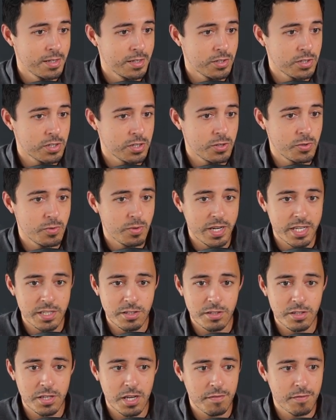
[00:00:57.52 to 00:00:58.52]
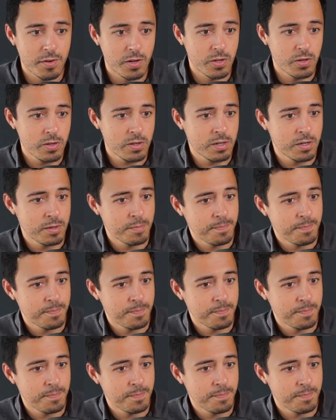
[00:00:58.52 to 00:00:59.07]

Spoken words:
So let's just have a look.